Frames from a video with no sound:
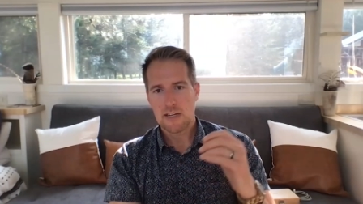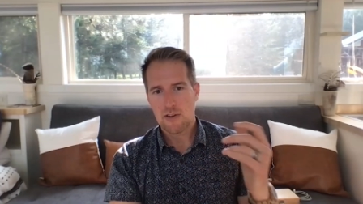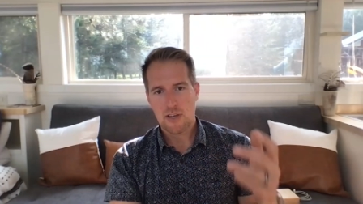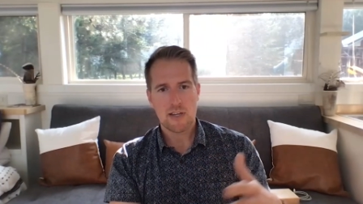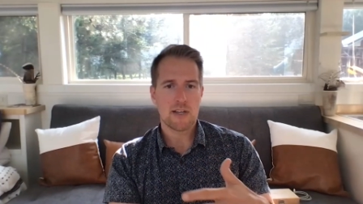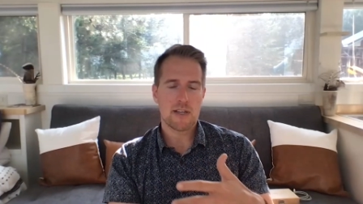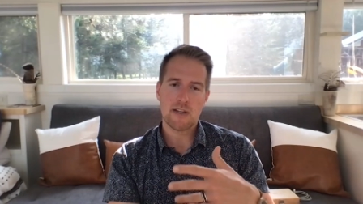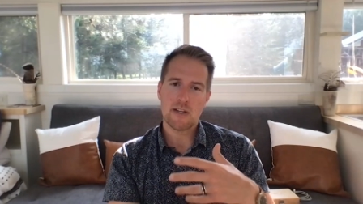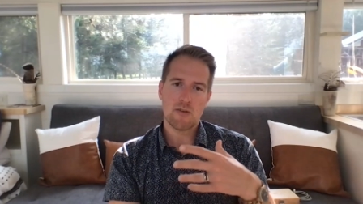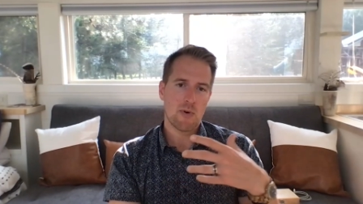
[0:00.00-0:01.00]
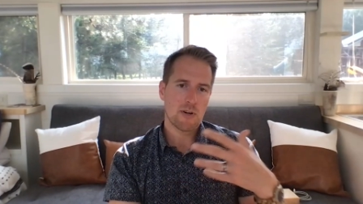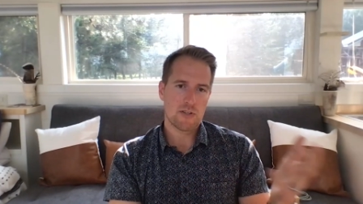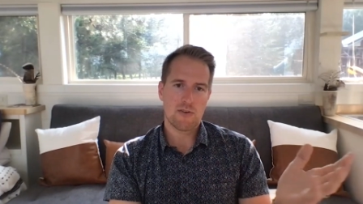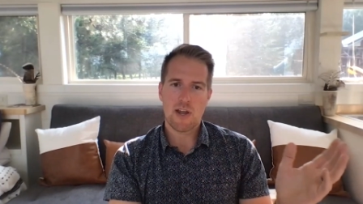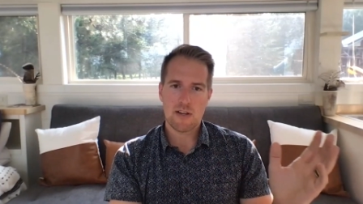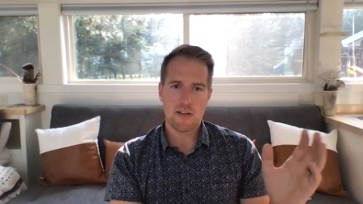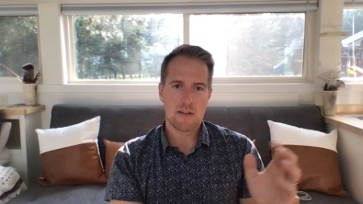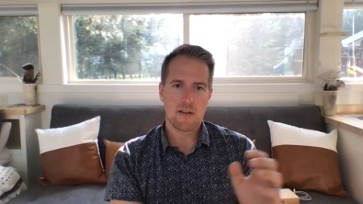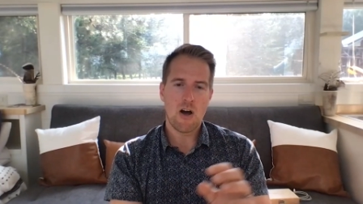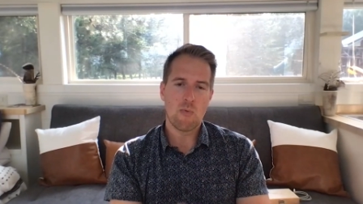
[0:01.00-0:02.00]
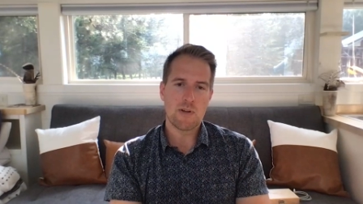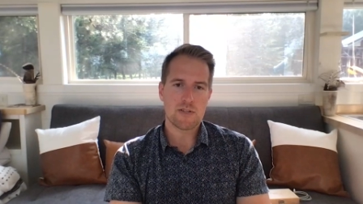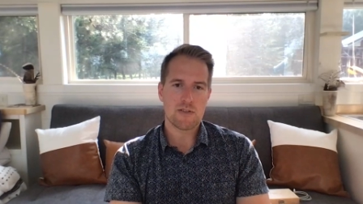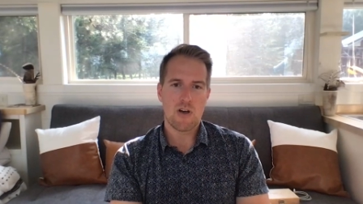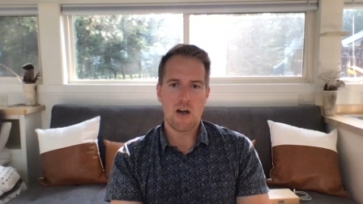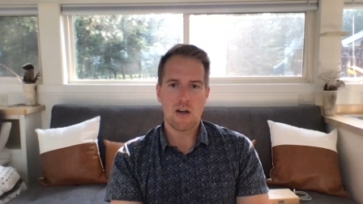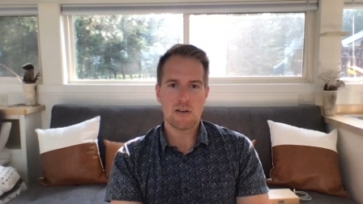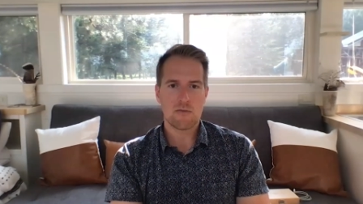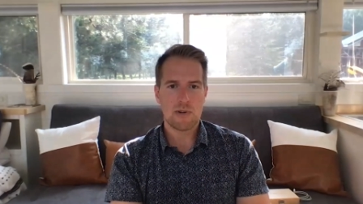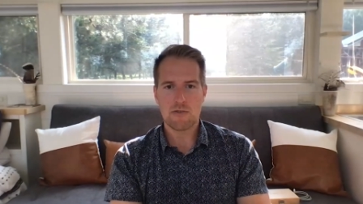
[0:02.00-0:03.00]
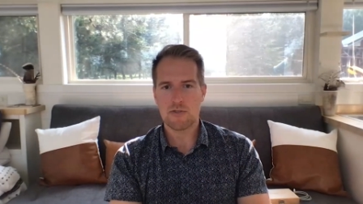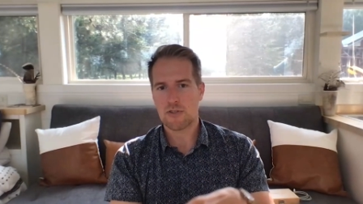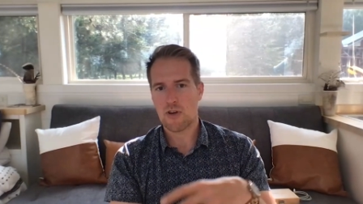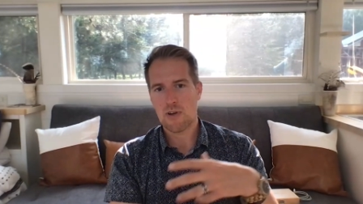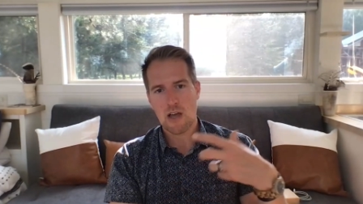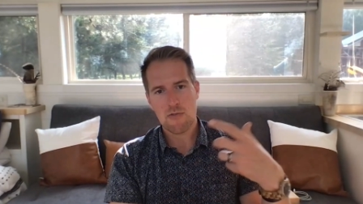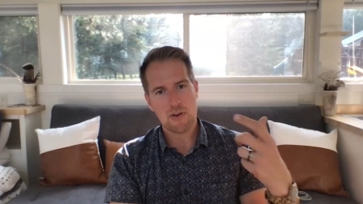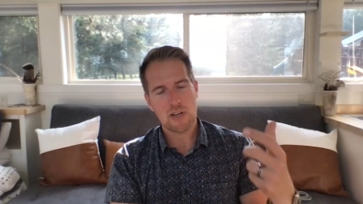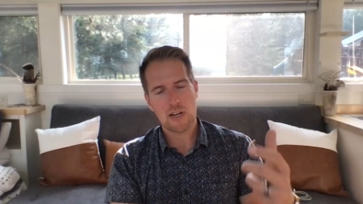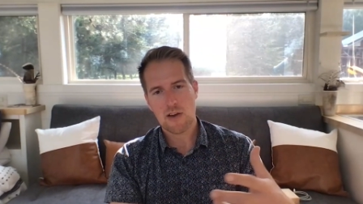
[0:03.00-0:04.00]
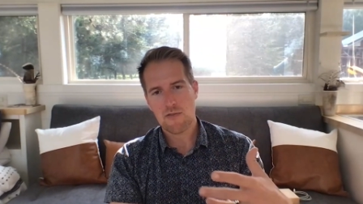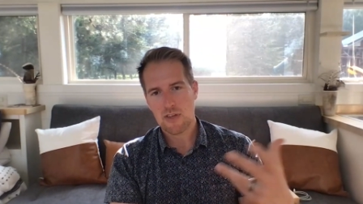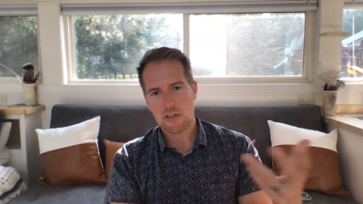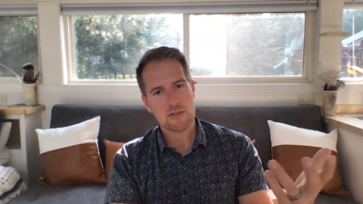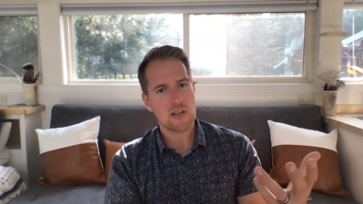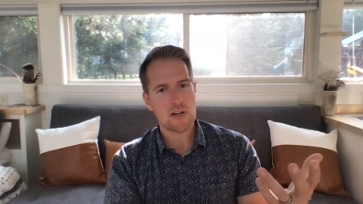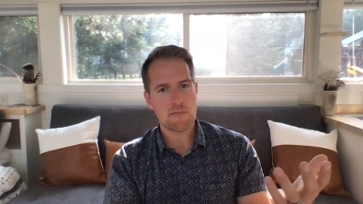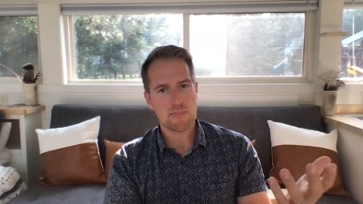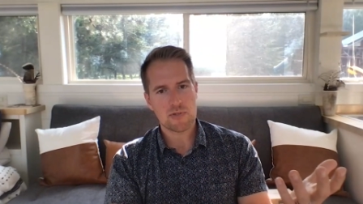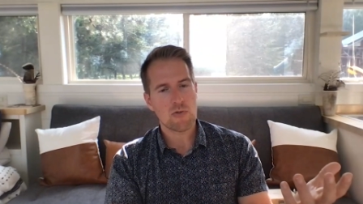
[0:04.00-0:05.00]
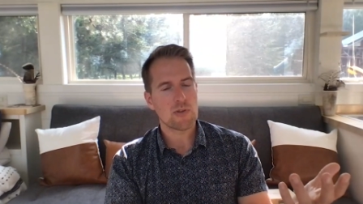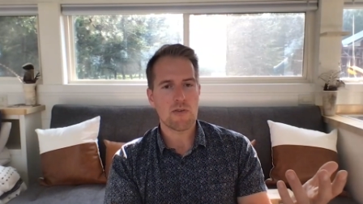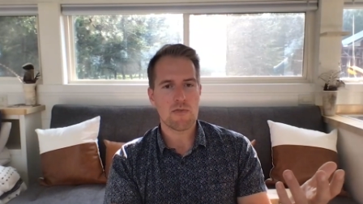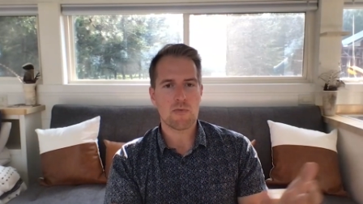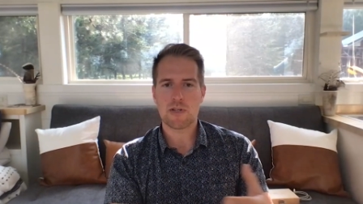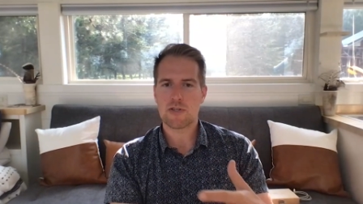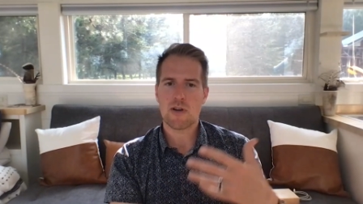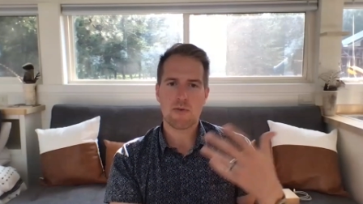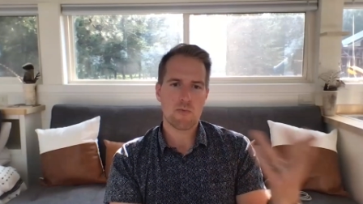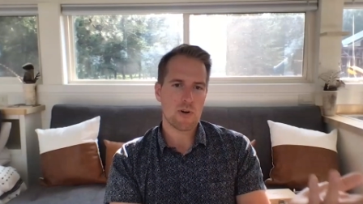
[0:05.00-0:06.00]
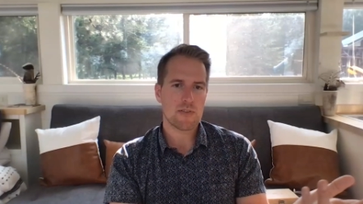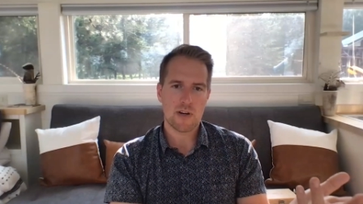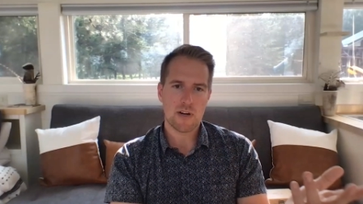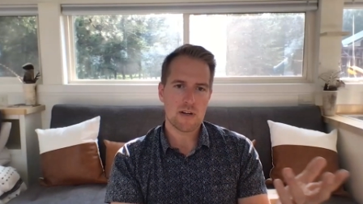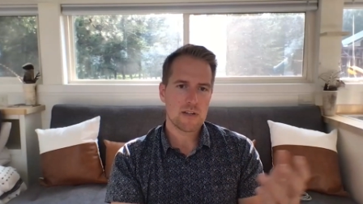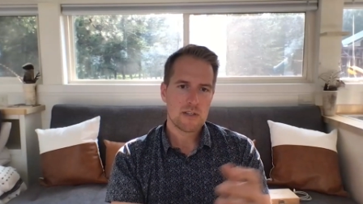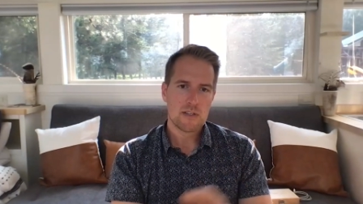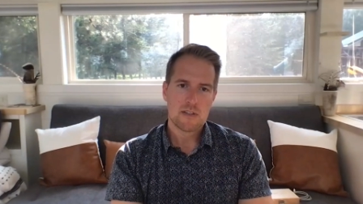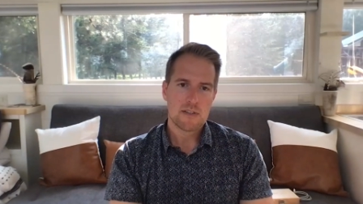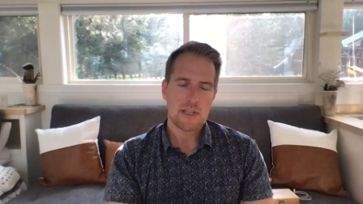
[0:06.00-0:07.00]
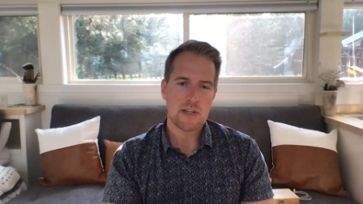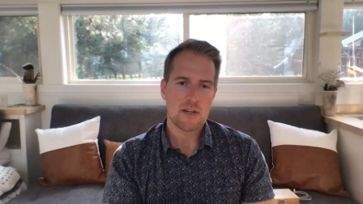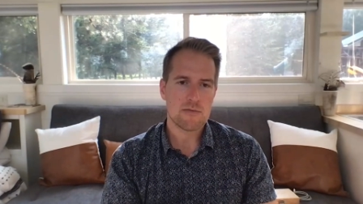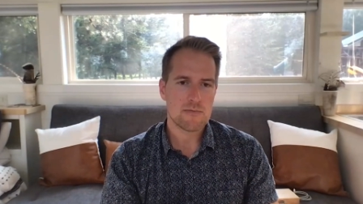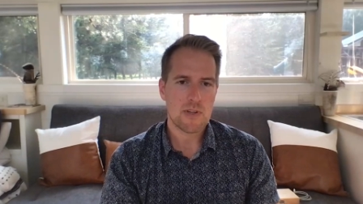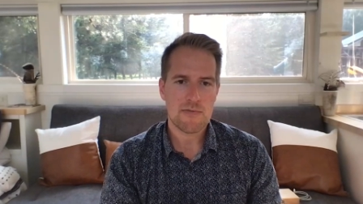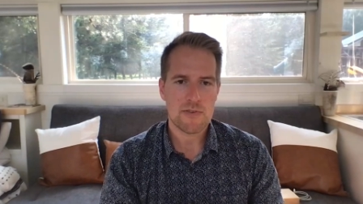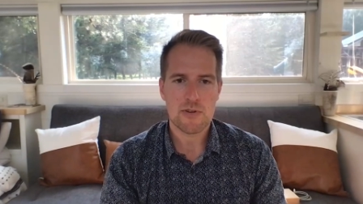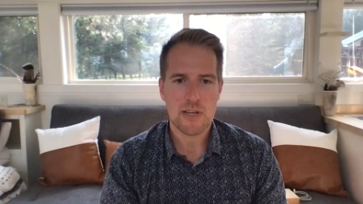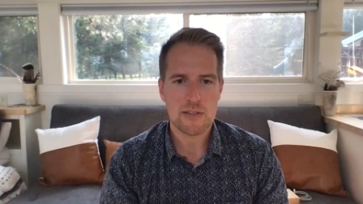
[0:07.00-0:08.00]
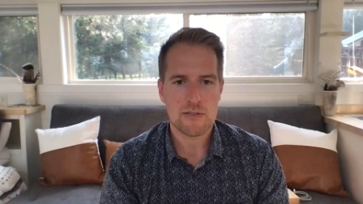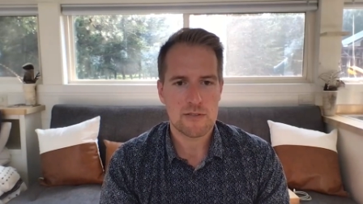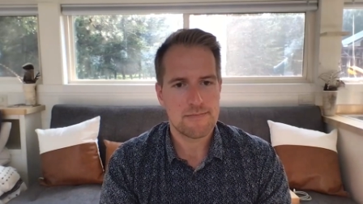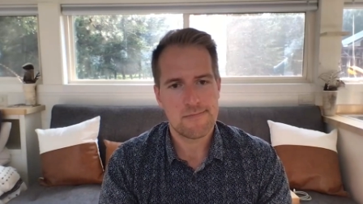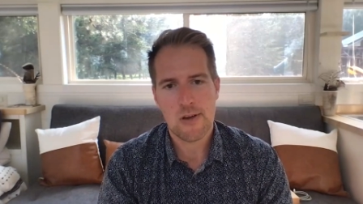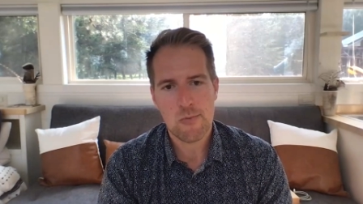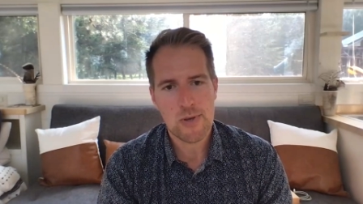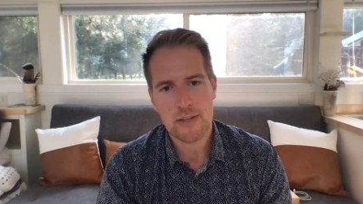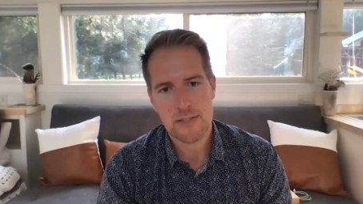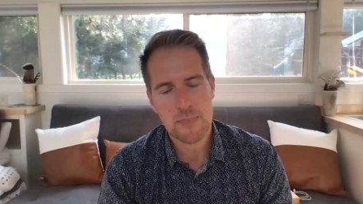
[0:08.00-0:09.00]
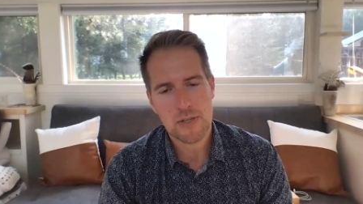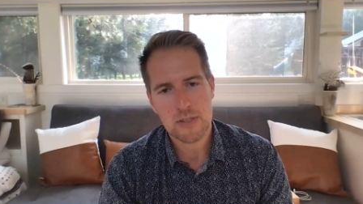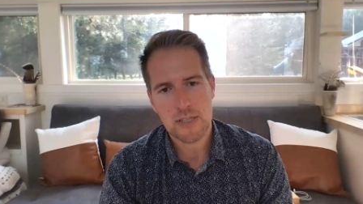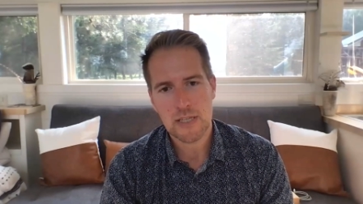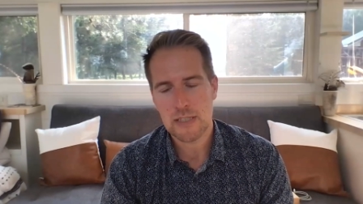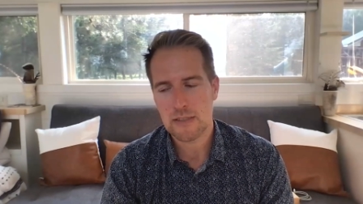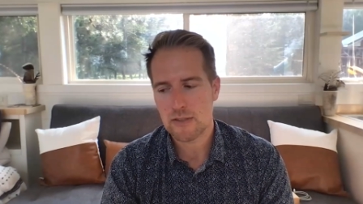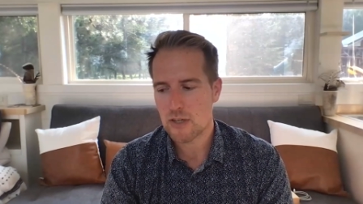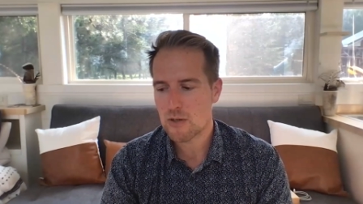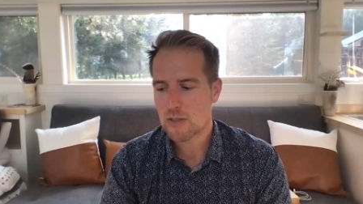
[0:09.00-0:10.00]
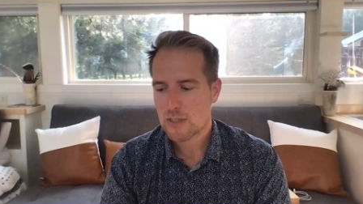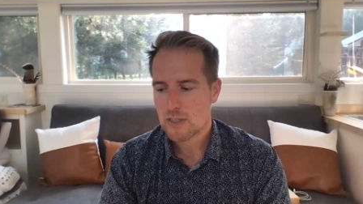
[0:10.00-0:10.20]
heated, and it worked great all winter long. When I was just going out there, getting everything set up slowly over the winter, I would work there, a few days a week typically. And so,